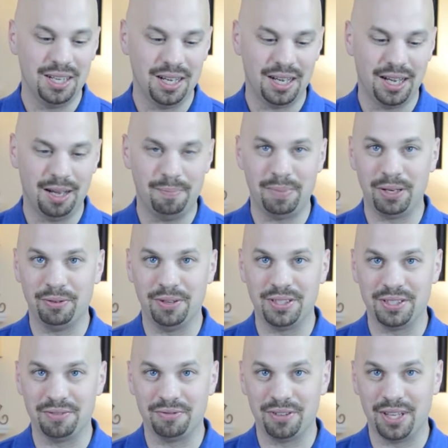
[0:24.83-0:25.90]
Uh, big
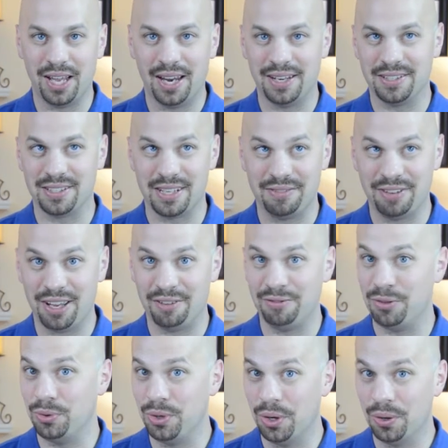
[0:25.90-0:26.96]
reason for that is I've had a
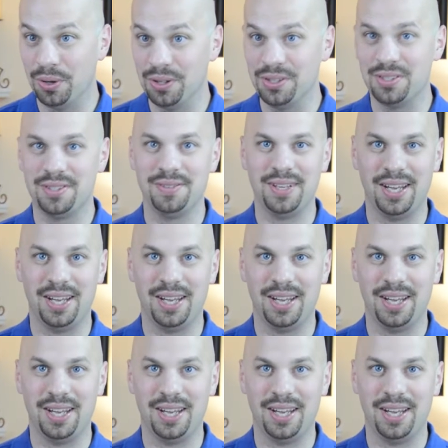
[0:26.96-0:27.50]
few colds